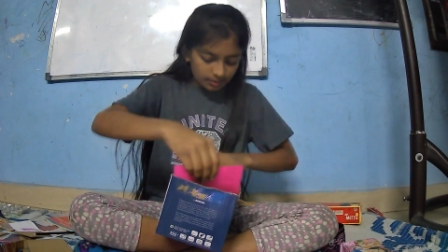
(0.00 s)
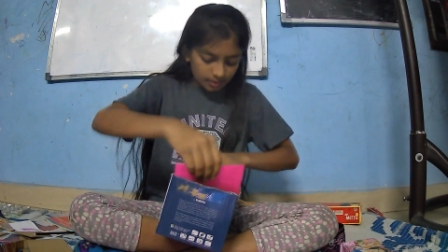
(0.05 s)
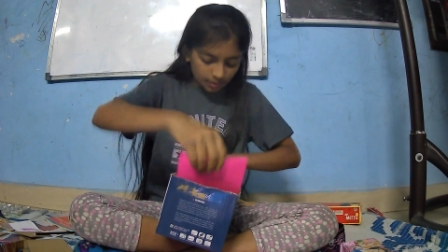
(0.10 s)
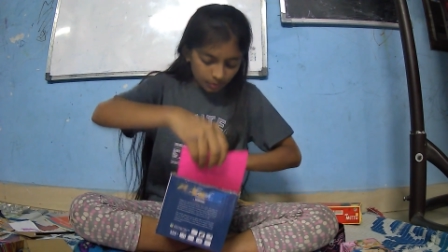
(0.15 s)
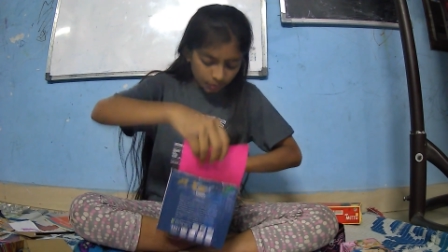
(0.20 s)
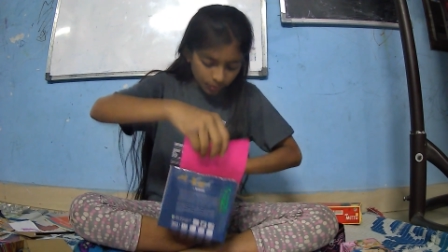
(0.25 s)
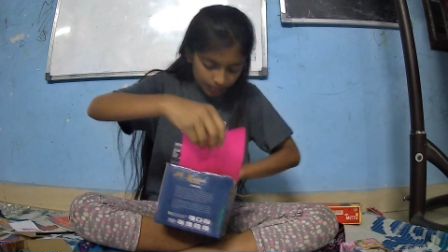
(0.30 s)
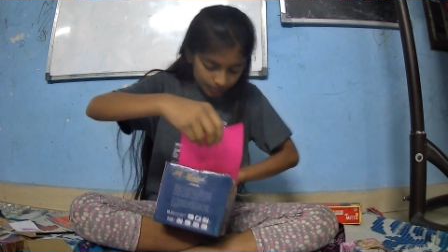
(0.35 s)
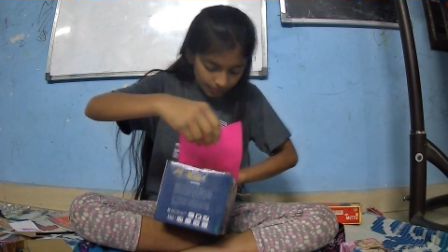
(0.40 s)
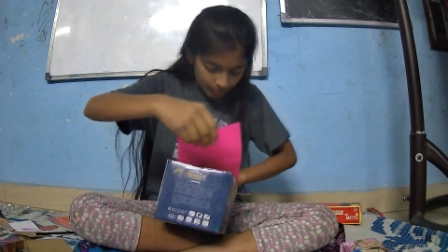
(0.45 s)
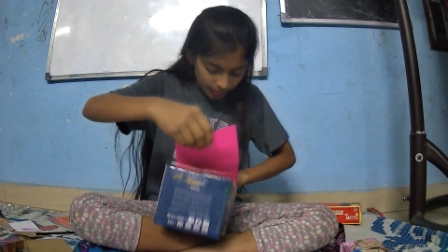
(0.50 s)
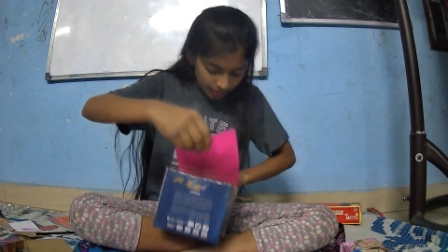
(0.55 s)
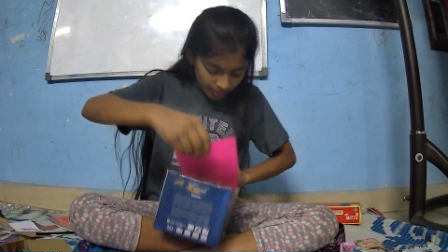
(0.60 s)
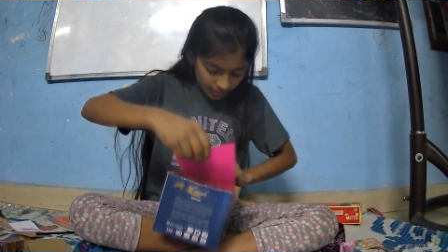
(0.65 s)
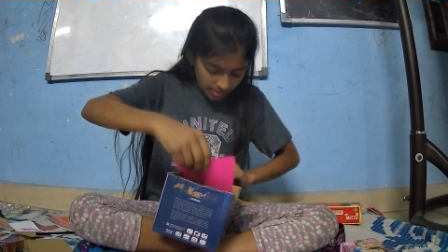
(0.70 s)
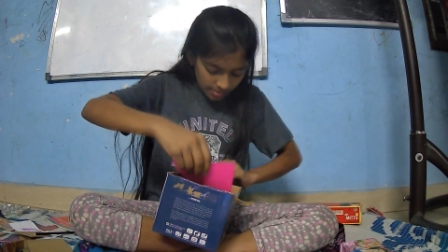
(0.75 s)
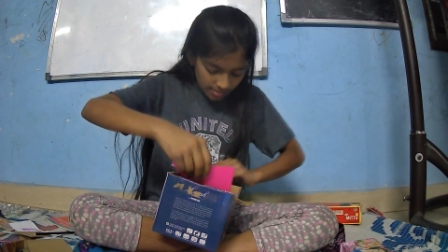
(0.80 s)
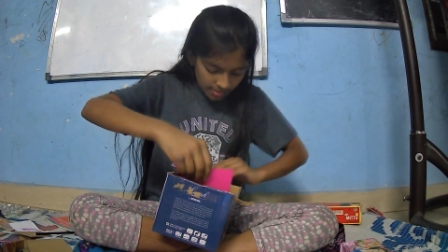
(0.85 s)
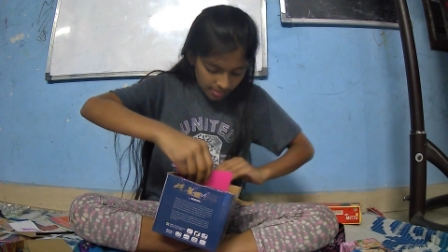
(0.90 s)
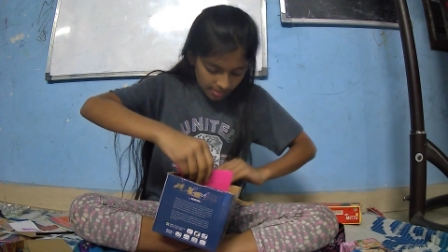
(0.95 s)
Hope you can
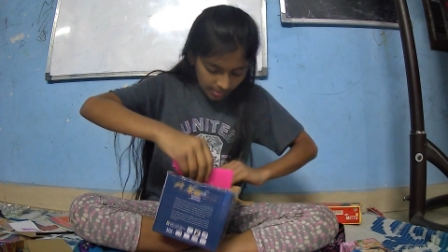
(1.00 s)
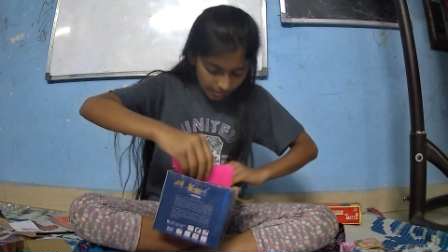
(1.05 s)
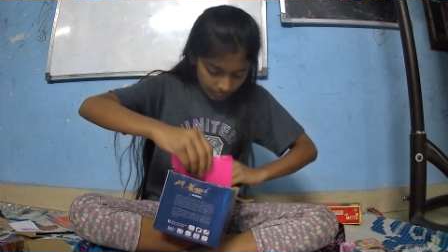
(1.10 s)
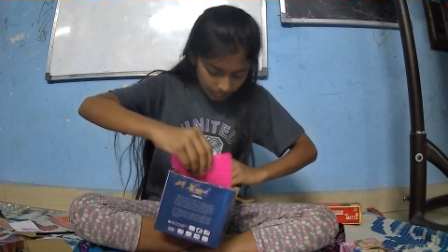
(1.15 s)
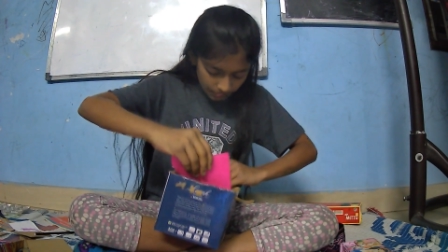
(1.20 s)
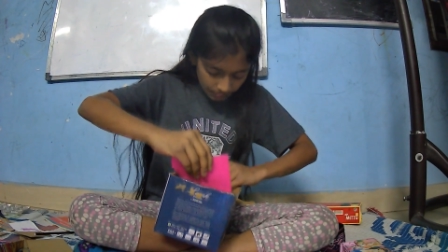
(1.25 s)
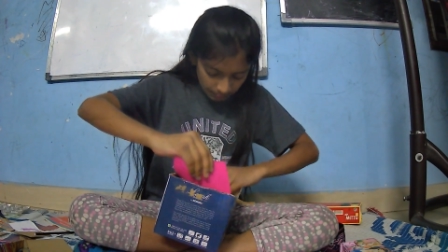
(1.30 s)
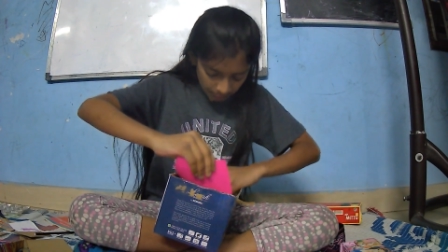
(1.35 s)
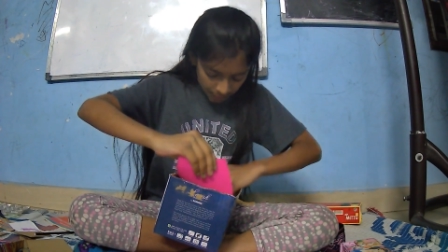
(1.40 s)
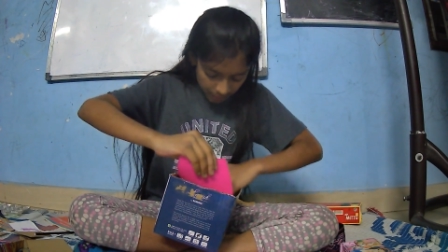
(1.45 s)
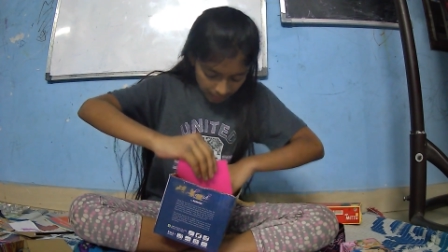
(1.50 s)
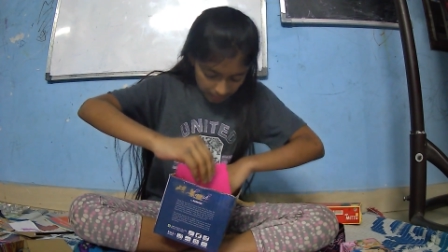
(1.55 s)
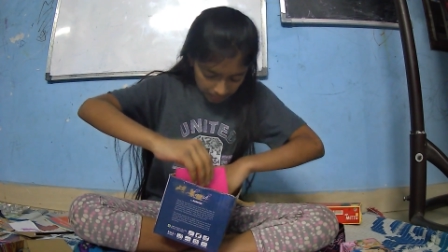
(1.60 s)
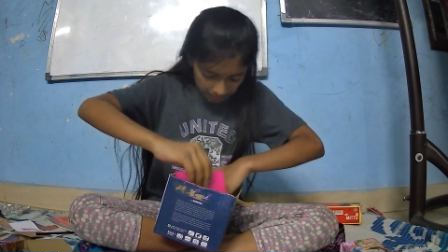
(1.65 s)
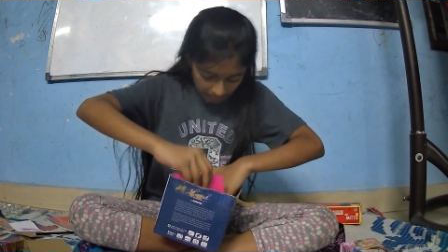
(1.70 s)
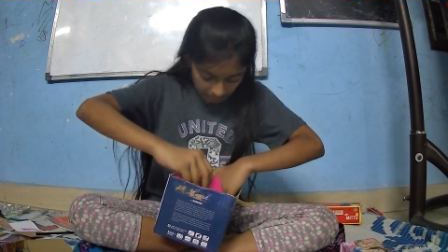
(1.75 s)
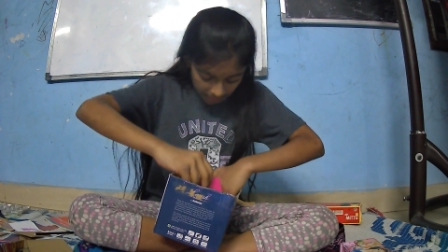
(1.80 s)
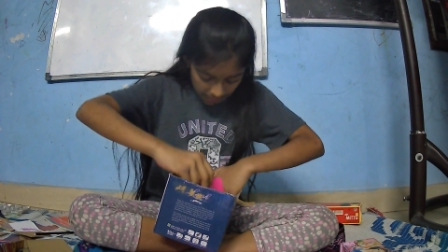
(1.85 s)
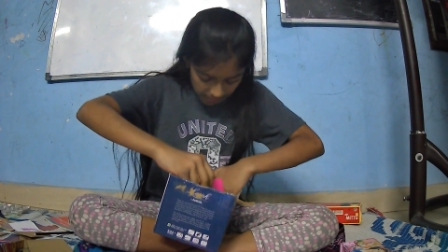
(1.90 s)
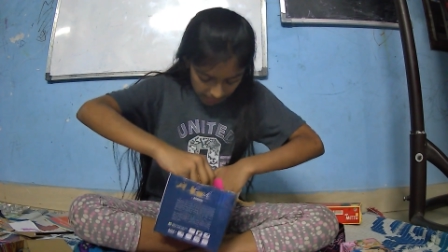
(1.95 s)
see how I'm gonna
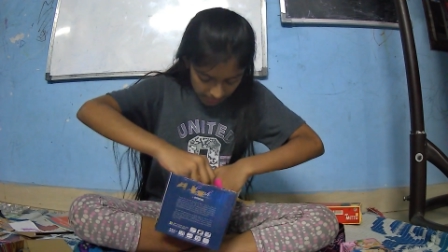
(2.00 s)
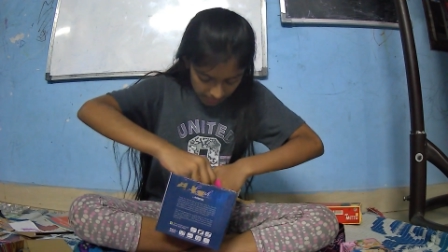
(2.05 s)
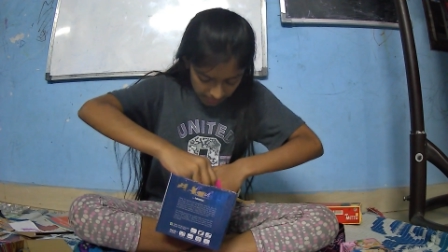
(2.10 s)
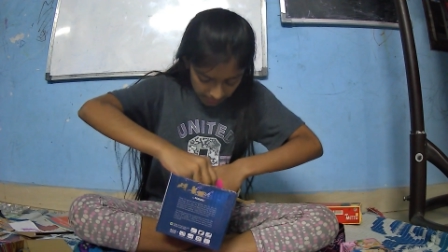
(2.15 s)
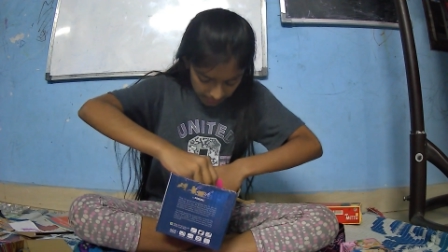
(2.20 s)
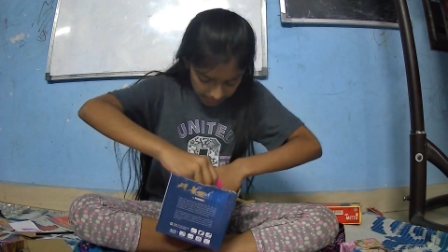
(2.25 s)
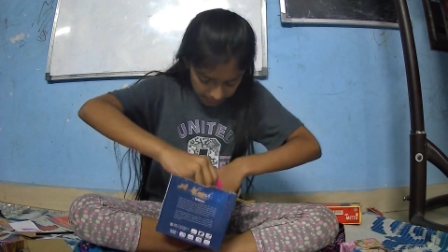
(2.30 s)
place.